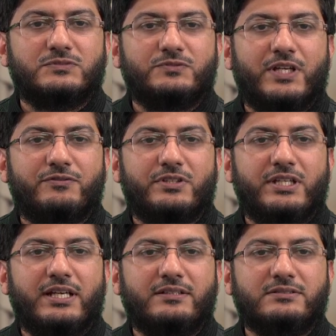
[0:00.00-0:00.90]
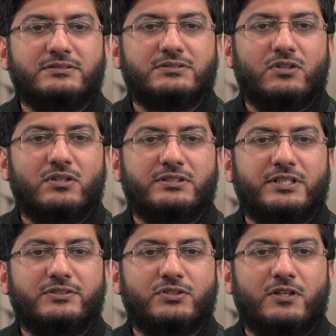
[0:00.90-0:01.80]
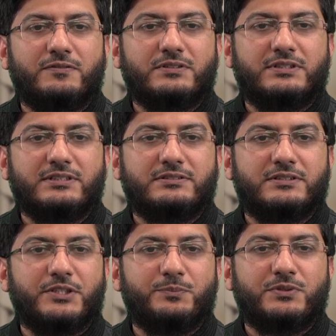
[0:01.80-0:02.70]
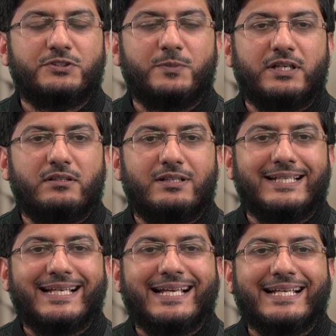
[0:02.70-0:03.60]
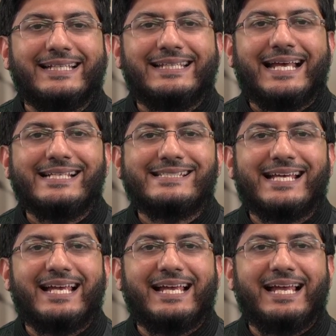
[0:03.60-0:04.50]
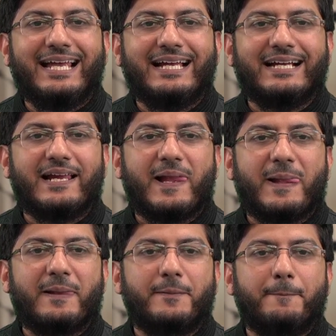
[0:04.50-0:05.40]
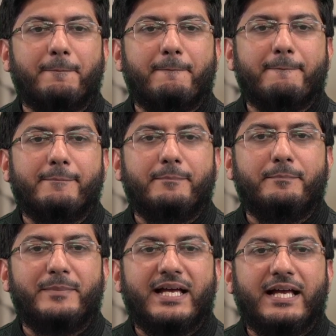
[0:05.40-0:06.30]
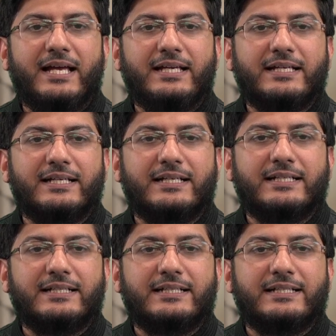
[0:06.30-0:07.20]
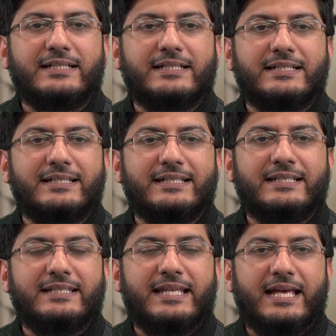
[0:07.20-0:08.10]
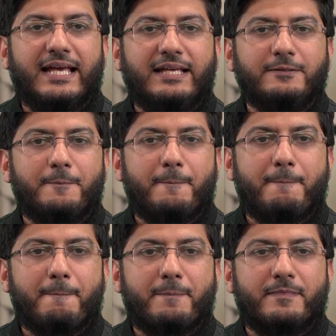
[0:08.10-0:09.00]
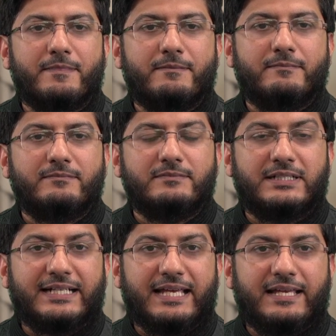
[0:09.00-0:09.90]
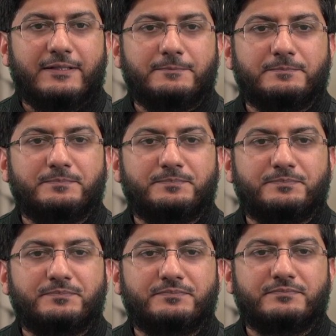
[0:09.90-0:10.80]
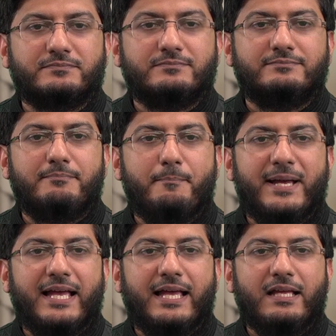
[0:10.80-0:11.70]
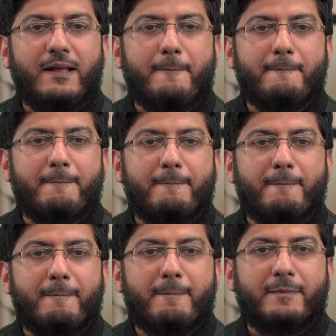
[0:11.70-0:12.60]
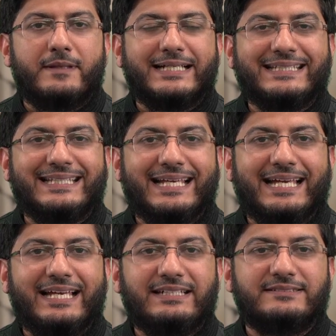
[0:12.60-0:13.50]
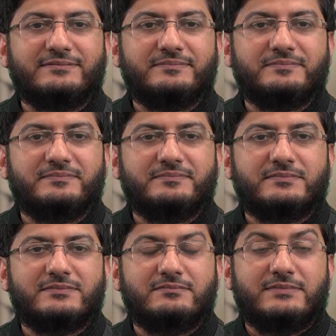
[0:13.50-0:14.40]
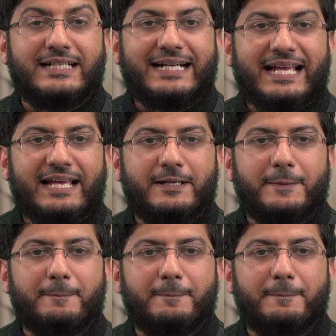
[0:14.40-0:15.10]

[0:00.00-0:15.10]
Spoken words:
We have three letters, all three soft. Just simple smile. Na sha a. Ma. Na. A. Ma. Na. A.